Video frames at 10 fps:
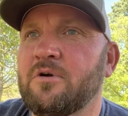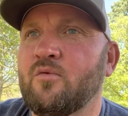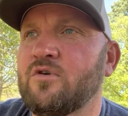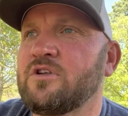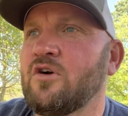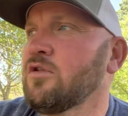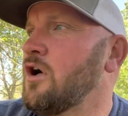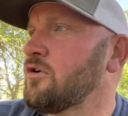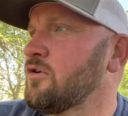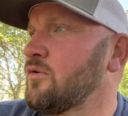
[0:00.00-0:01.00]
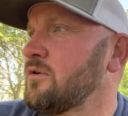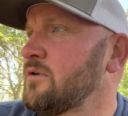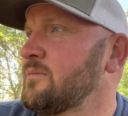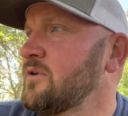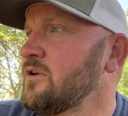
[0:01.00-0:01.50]
but we're no longer
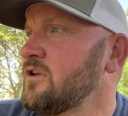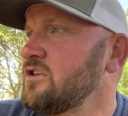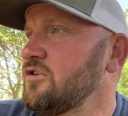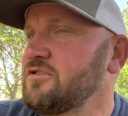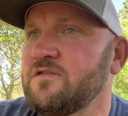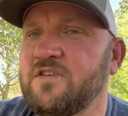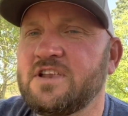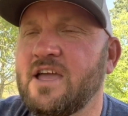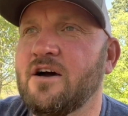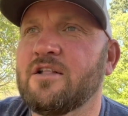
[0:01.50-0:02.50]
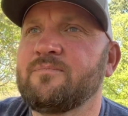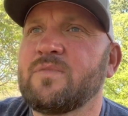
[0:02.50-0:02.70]
using Fidel.